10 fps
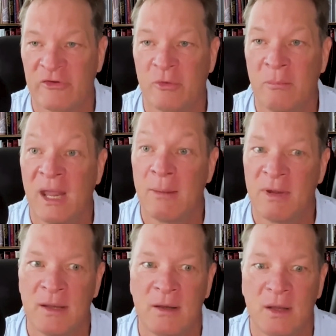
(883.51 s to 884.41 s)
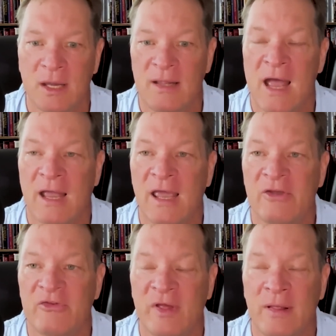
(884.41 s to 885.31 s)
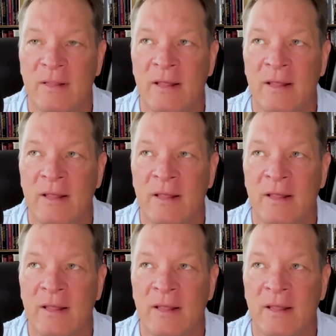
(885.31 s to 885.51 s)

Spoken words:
And so maybe in that case that